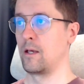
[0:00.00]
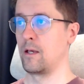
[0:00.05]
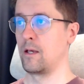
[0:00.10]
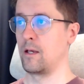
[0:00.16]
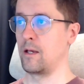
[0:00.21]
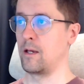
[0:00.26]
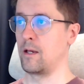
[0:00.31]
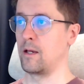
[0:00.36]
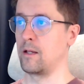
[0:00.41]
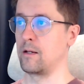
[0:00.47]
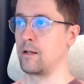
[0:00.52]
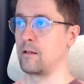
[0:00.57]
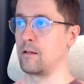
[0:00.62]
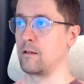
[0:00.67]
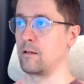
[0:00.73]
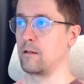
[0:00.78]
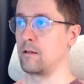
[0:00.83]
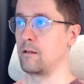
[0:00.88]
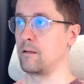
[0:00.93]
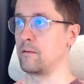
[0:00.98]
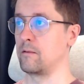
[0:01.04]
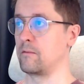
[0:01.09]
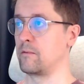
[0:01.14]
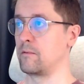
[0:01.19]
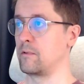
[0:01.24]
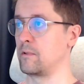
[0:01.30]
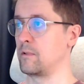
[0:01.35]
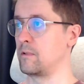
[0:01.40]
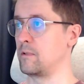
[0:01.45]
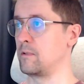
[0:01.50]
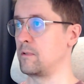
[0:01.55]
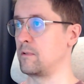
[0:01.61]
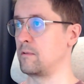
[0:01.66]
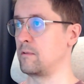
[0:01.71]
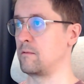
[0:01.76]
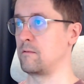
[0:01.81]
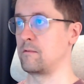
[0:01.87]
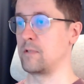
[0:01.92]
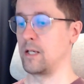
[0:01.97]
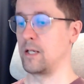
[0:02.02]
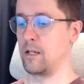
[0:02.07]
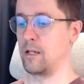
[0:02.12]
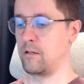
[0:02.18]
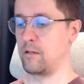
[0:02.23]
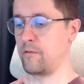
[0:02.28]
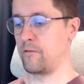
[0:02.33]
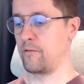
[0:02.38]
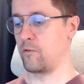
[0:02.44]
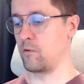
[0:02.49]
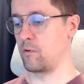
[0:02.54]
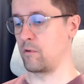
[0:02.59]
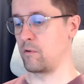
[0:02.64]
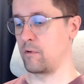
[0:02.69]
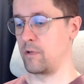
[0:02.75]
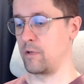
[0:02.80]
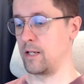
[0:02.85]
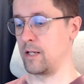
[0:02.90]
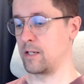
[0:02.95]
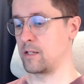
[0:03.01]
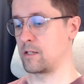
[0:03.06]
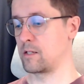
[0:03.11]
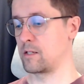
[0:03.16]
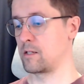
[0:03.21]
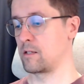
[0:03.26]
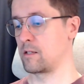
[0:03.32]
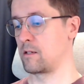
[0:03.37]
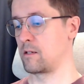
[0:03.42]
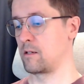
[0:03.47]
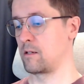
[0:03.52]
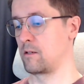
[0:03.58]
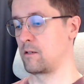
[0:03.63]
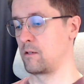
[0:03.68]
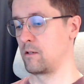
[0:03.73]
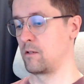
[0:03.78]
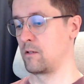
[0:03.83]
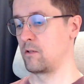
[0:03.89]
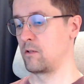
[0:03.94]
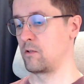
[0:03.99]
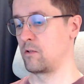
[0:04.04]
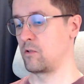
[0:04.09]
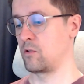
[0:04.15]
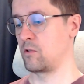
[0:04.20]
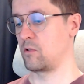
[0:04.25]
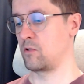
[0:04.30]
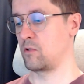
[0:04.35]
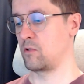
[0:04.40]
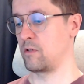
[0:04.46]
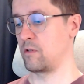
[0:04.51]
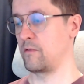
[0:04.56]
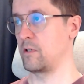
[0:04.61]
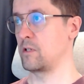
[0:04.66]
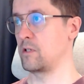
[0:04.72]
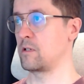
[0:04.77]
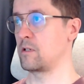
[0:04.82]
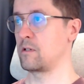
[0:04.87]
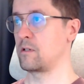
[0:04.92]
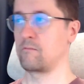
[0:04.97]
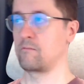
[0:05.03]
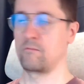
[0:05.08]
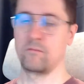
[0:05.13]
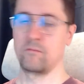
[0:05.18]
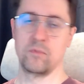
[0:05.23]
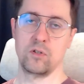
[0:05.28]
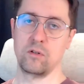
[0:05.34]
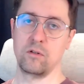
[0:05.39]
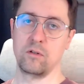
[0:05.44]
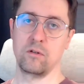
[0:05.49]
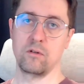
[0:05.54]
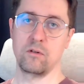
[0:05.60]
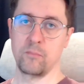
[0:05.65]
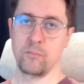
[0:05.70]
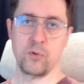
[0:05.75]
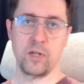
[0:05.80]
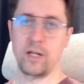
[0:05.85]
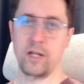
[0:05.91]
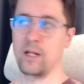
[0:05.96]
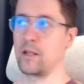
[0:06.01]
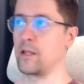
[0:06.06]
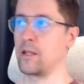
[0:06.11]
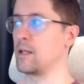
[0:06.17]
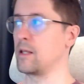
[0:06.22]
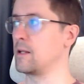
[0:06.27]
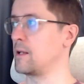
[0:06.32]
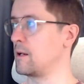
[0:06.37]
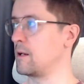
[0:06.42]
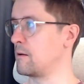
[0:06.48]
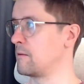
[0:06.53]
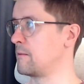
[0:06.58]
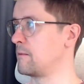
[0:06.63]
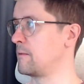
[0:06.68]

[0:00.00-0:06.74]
and date for next service. You could put anything in here.